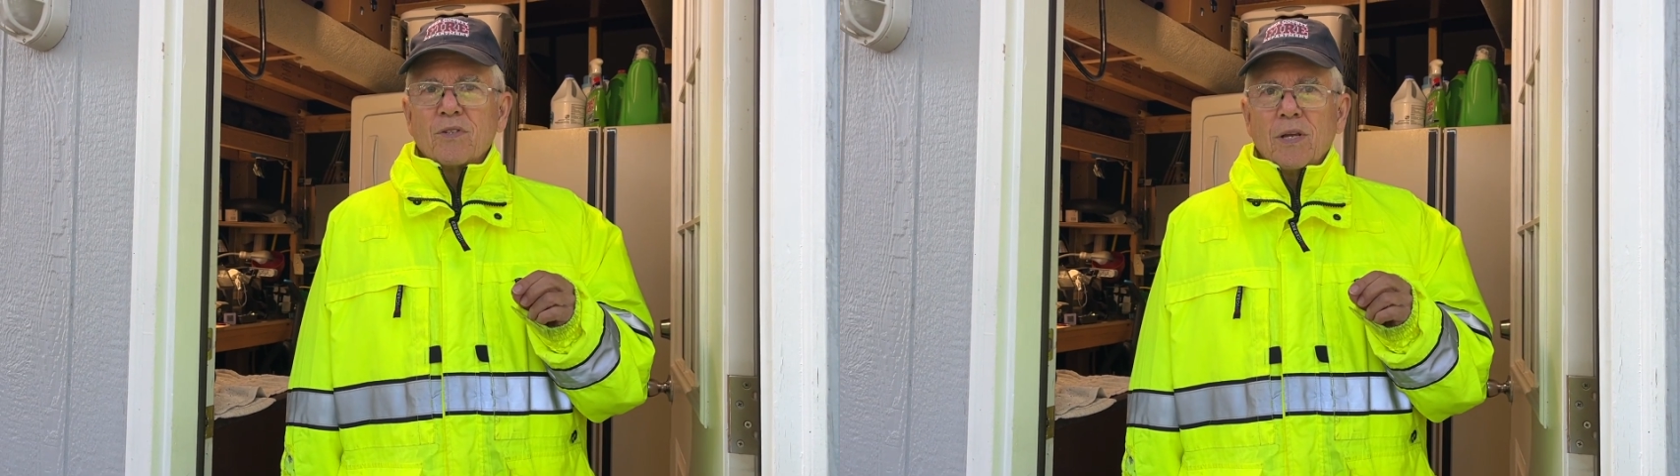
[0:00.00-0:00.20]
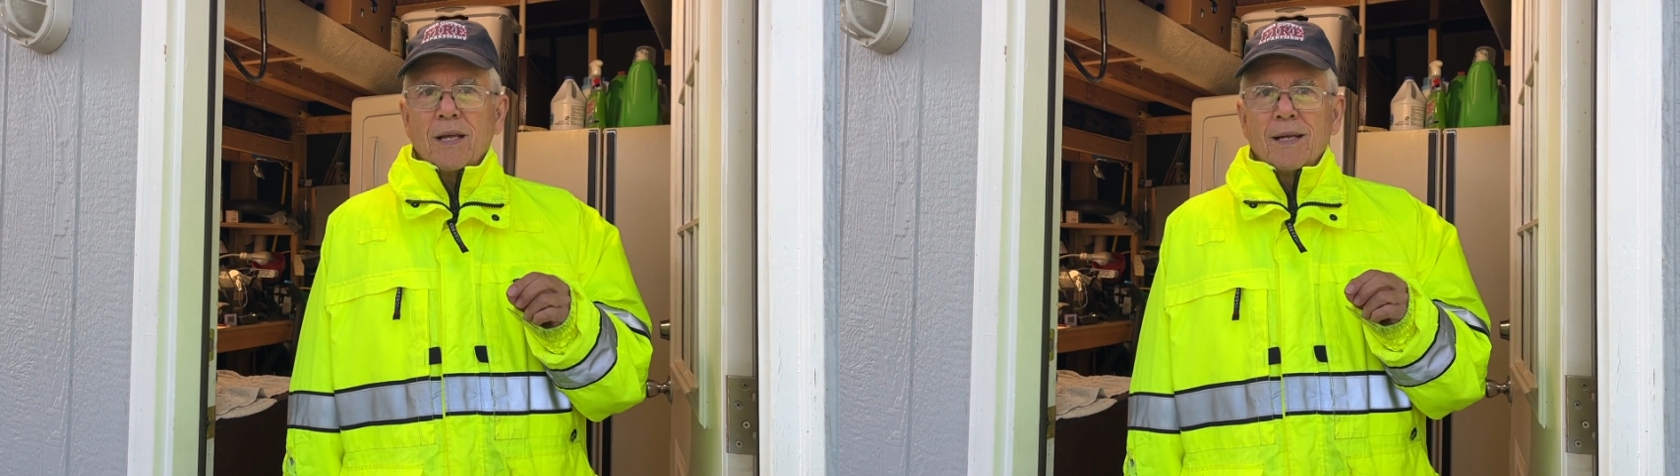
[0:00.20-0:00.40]

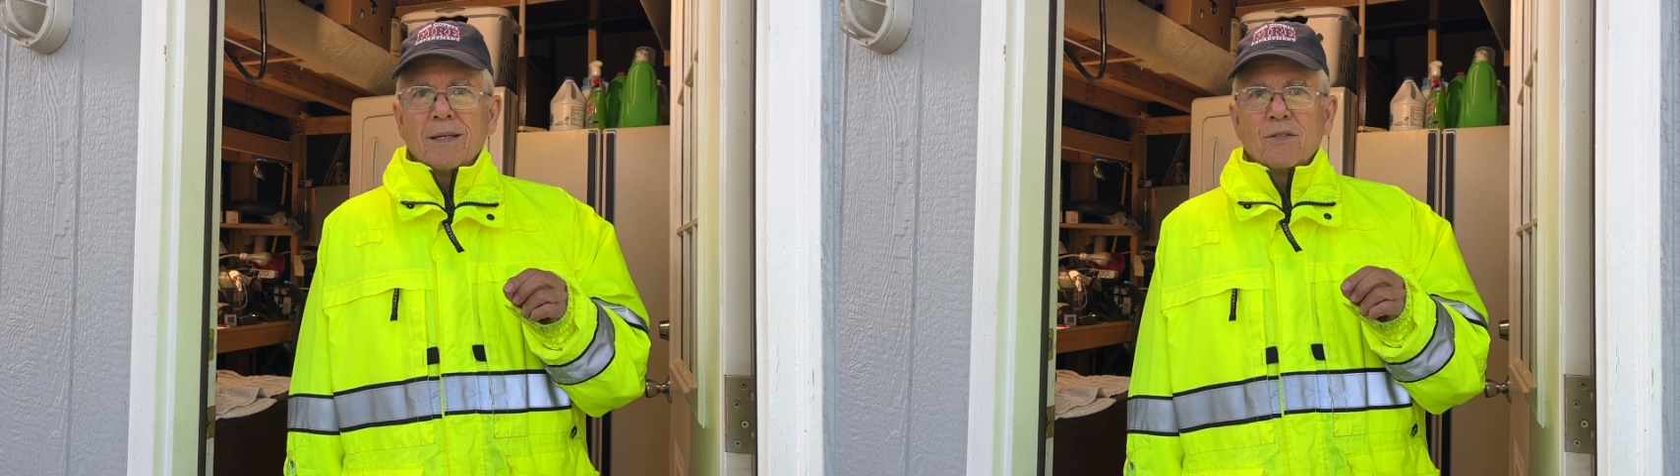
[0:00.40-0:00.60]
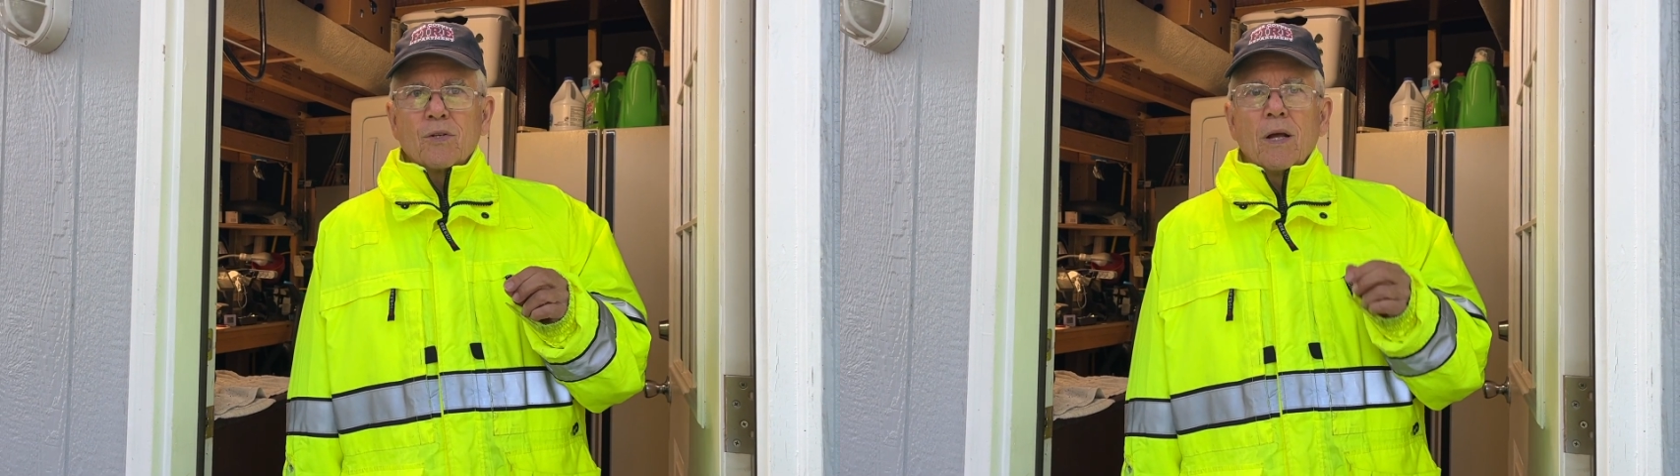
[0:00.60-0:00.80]

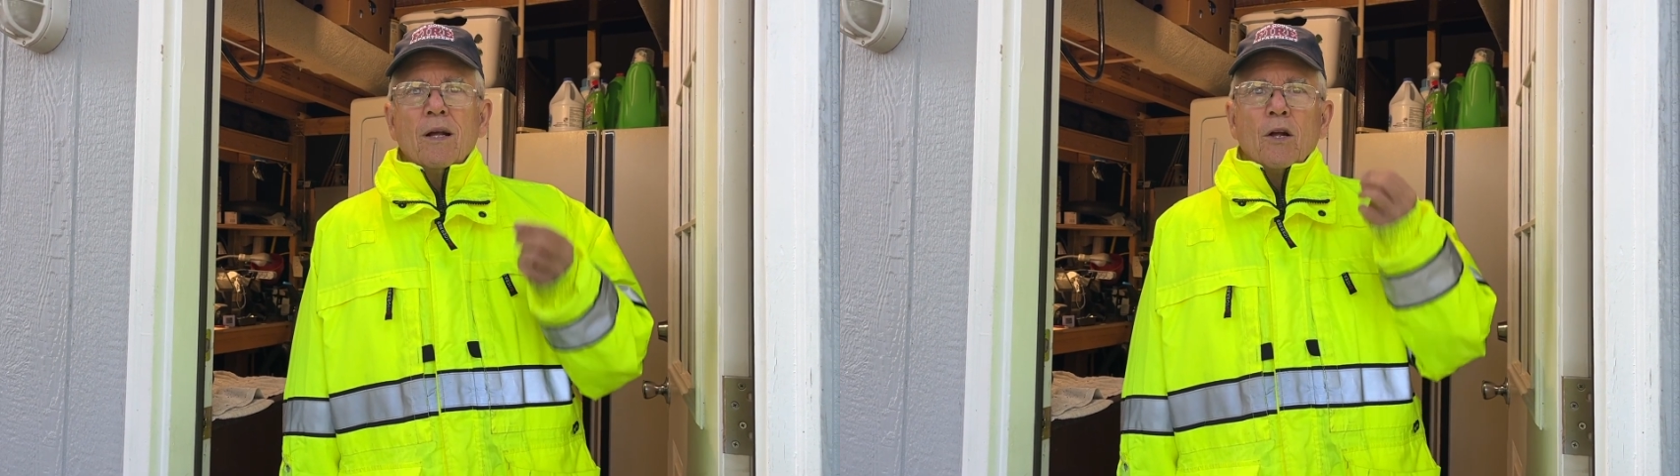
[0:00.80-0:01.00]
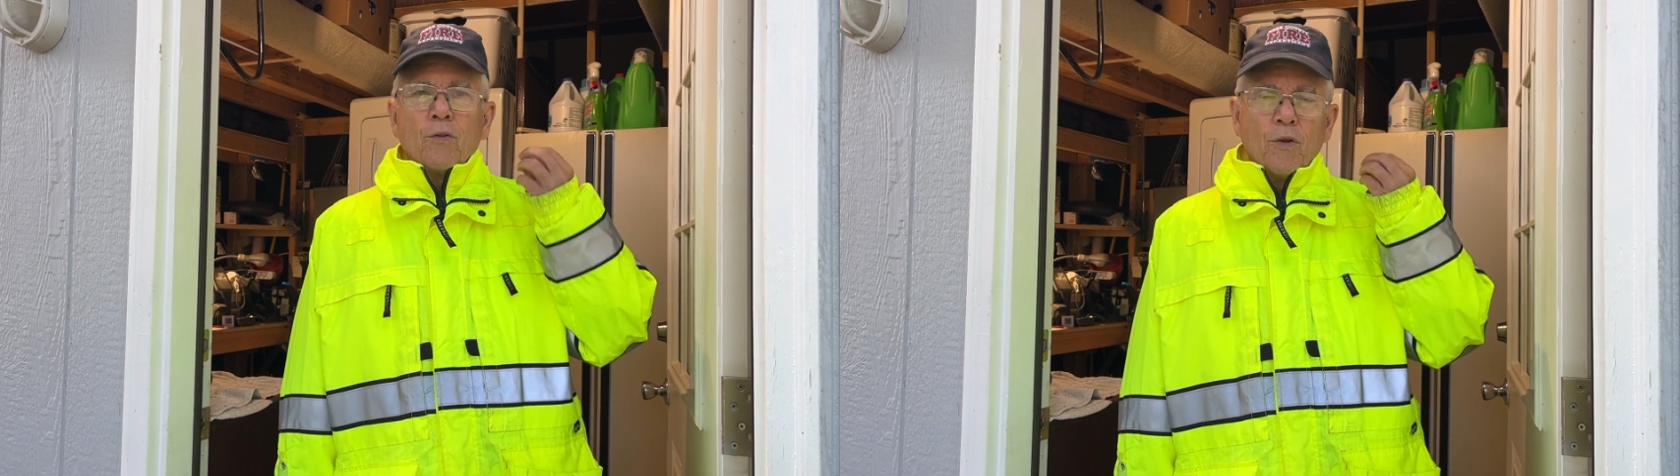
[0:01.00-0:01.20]
is
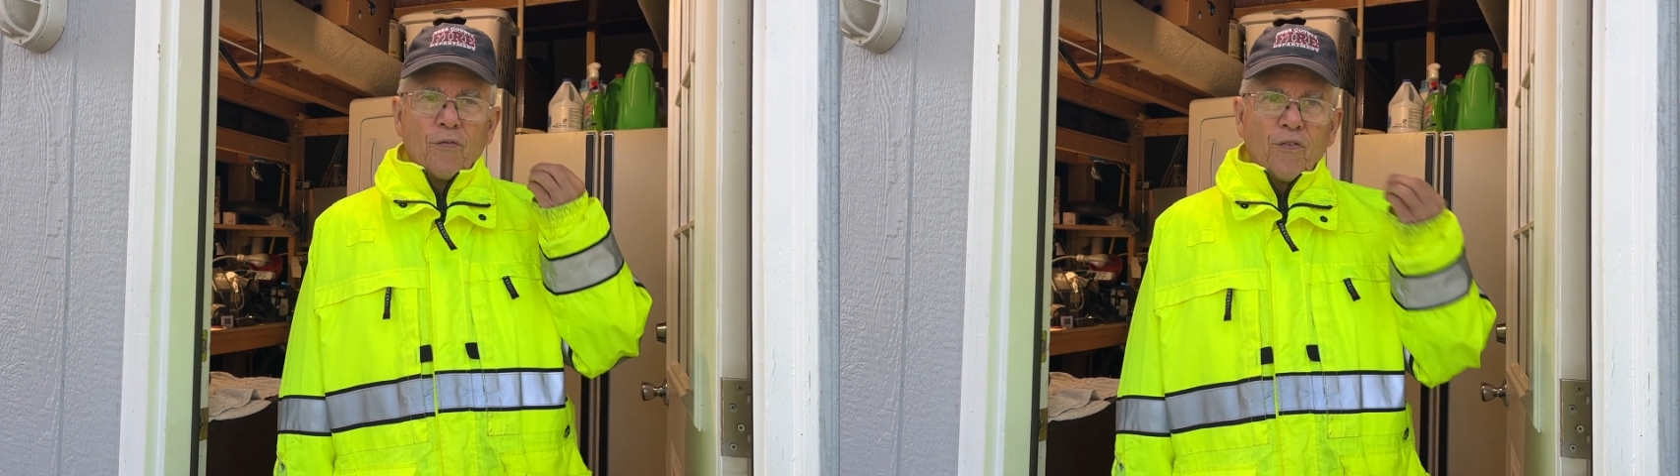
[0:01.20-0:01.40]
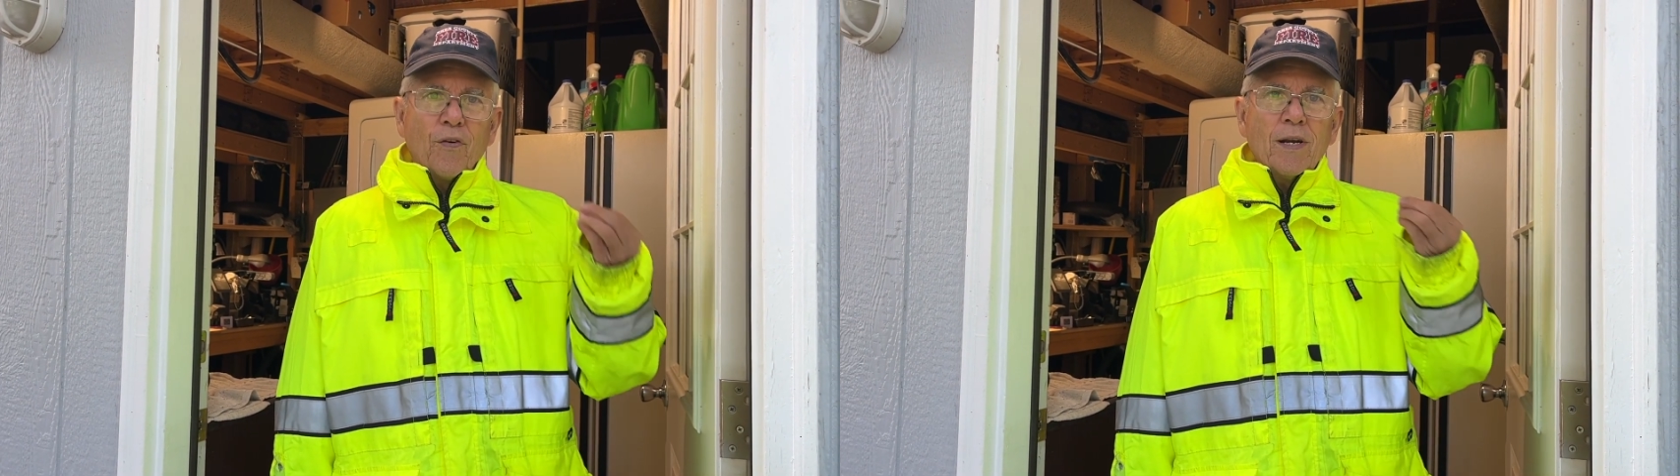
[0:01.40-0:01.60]
the
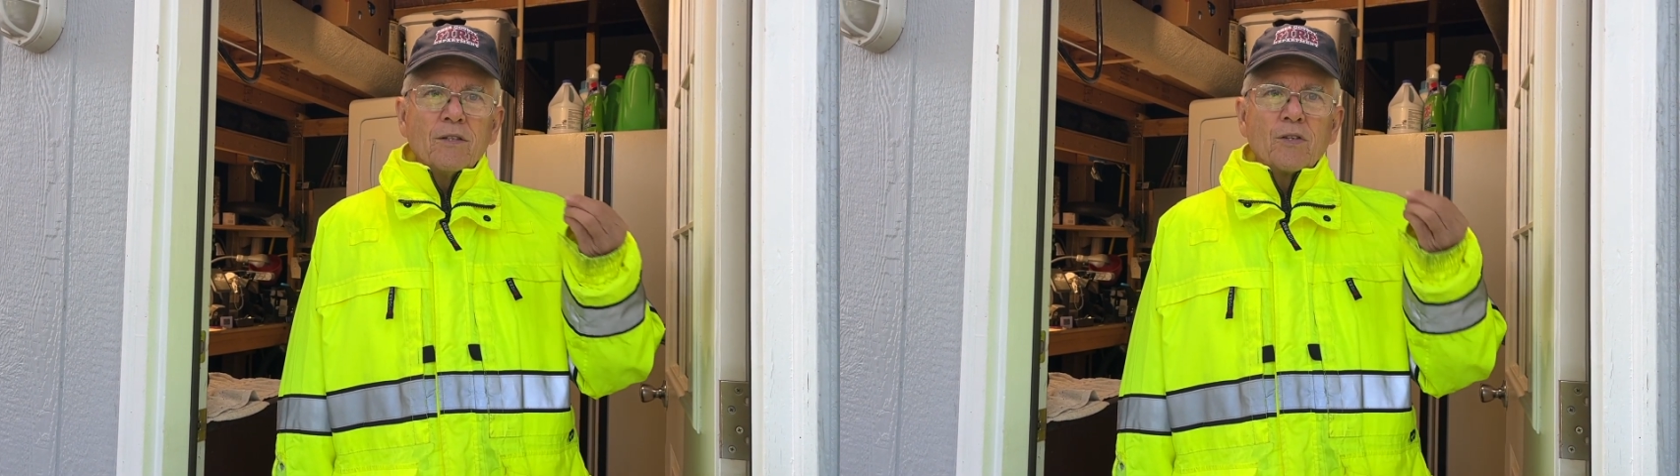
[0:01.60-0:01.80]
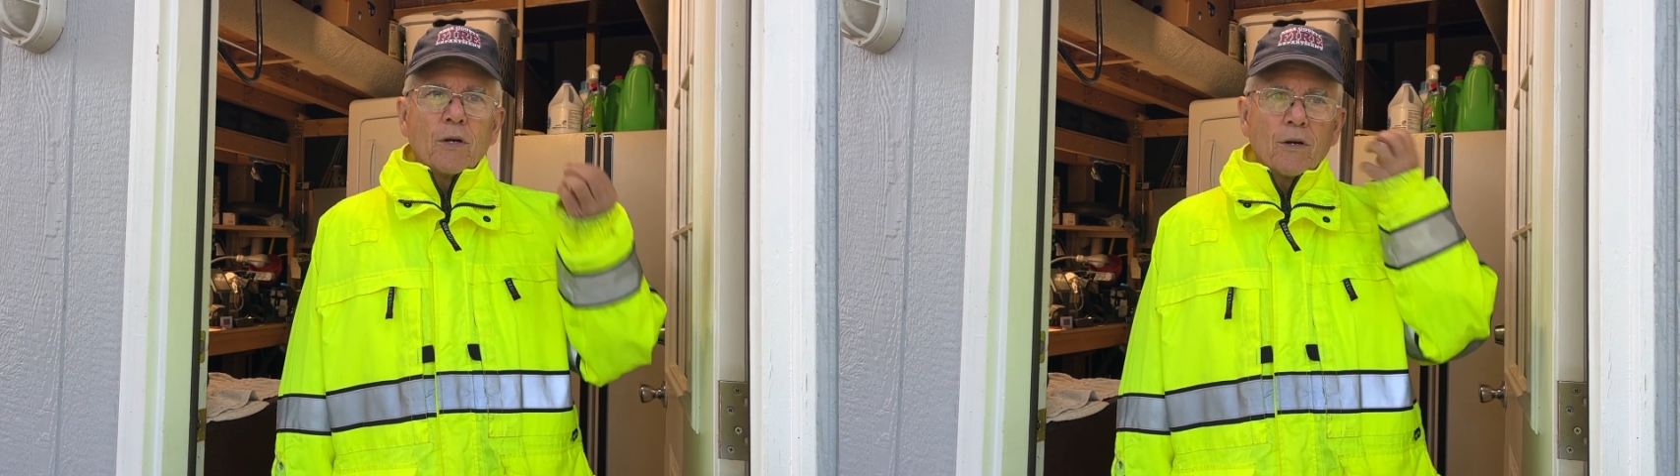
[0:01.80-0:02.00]

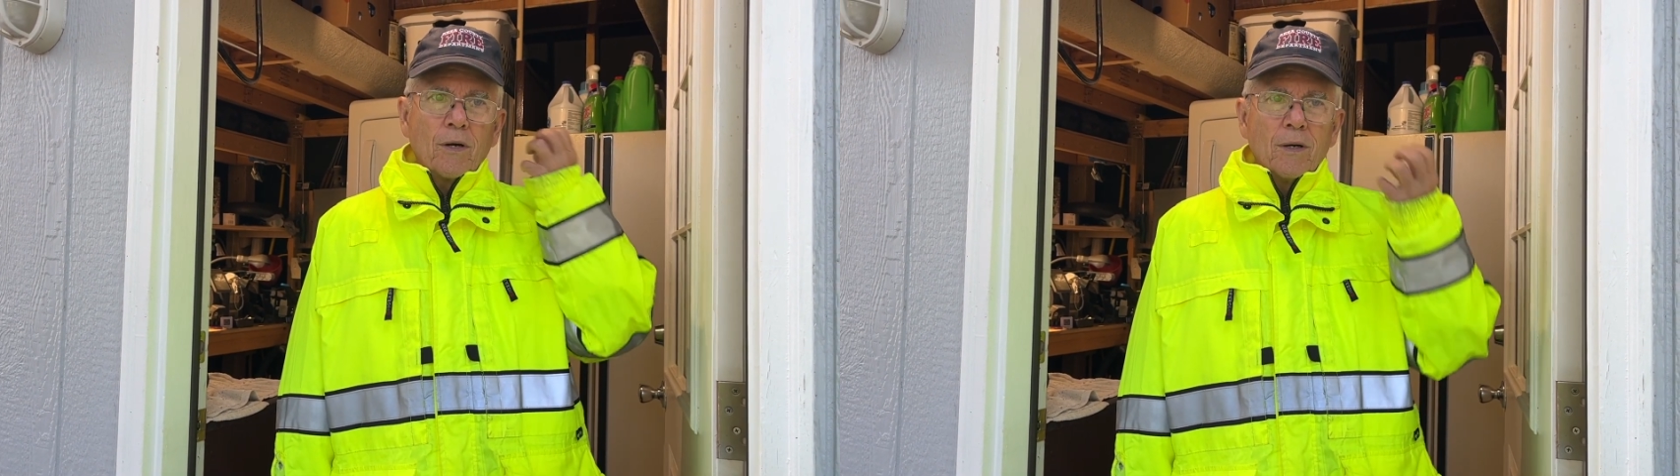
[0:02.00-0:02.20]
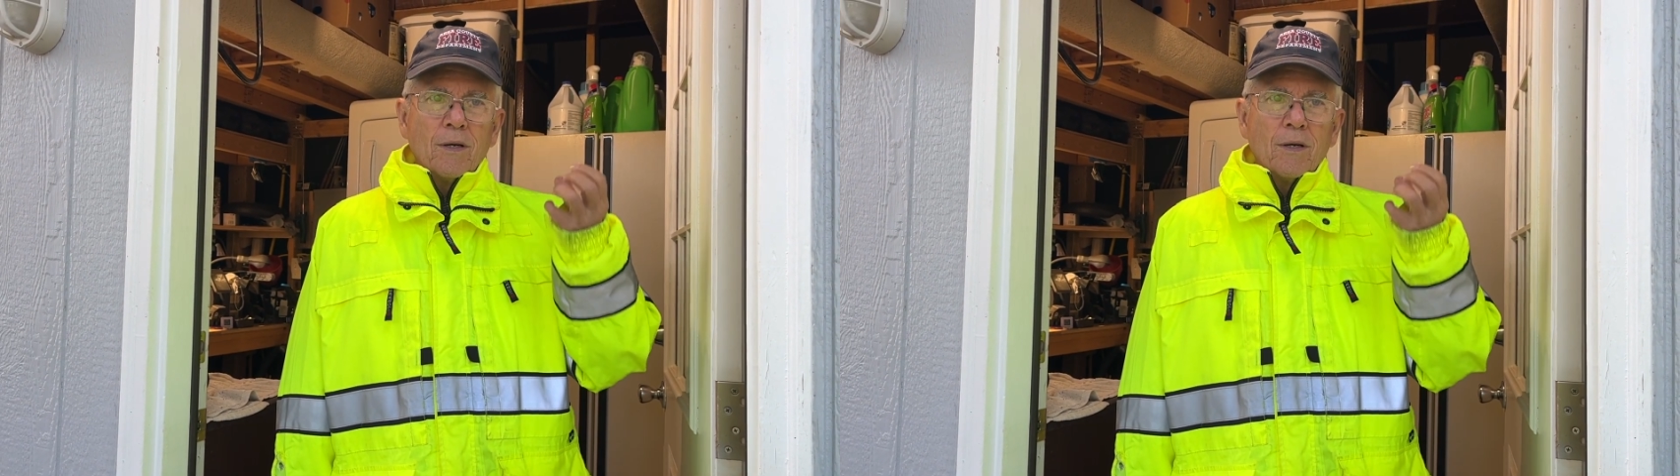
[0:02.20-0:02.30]
freezer,